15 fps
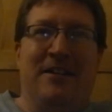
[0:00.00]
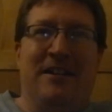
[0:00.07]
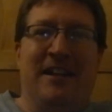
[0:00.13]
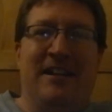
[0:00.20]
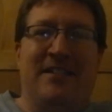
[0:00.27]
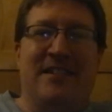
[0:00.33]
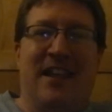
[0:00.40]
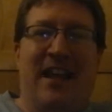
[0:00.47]

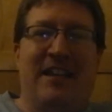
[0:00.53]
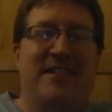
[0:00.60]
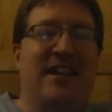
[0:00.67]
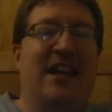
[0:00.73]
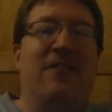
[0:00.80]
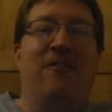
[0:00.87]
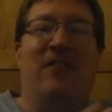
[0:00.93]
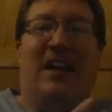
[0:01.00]
it's like it's
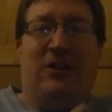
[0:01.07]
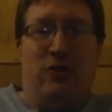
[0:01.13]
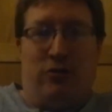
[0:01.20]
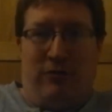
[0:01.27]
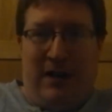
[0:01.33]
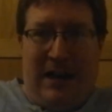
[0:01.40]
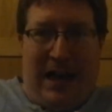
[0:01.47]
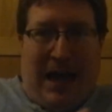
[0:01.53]
like a
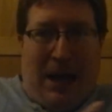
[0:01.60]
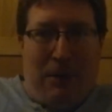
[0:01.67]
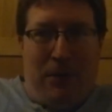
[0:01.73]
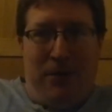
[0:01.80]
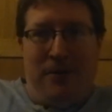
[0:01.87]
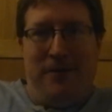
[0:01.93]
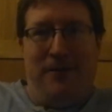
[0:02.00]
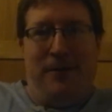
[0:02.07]
victory lap
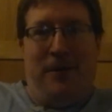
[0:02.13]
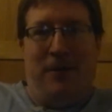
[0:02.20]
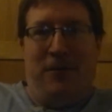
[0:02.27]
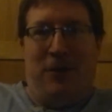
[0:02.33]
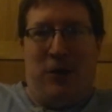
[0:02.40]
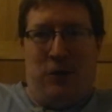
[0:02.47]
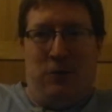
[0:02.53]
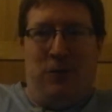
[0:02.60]
of the
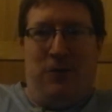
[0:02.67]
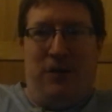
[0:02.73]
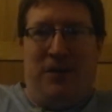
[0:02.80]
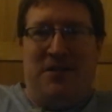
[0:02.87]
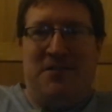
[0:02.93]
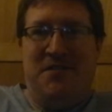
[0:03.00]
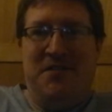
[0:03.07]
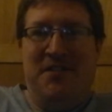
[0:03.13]

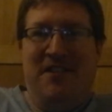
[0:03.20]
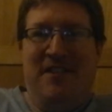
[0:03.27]
universe